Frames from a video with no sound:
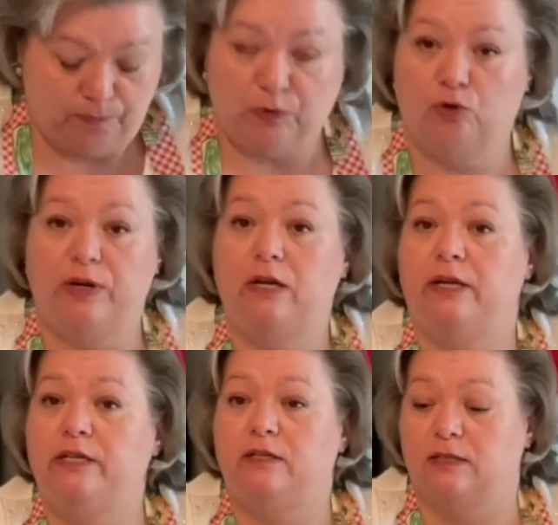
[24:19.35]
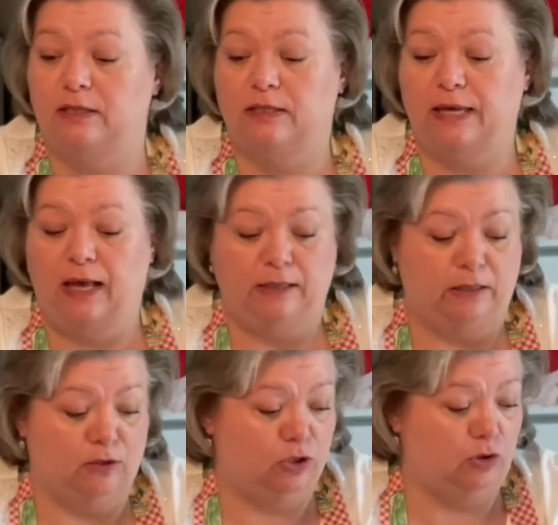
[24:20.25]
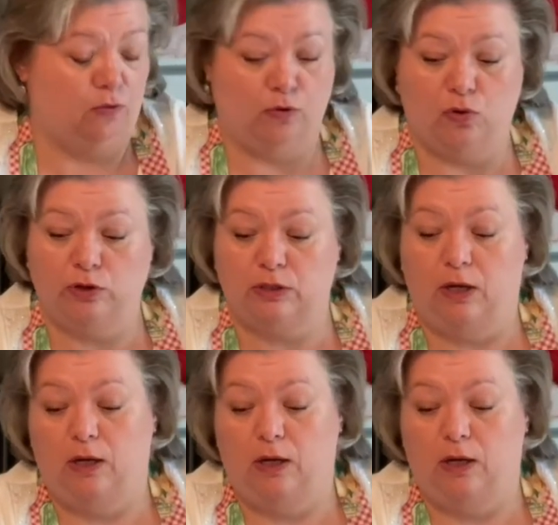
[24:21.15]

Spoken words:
Green onions and scallions. So of course,